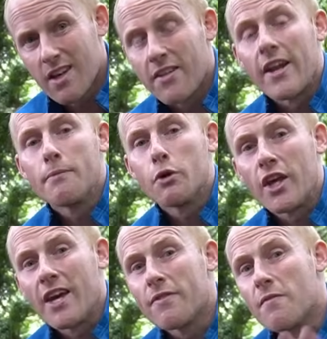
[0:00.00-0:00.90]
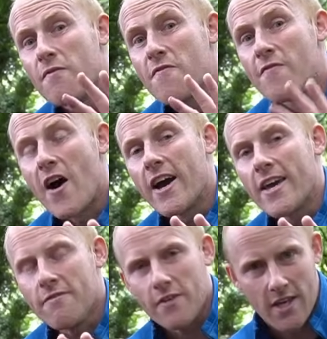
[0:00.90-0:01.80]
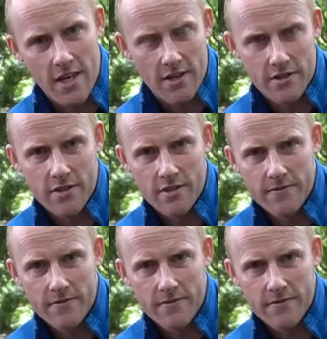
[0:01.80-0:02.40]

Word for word: Then I'm going to give them five years,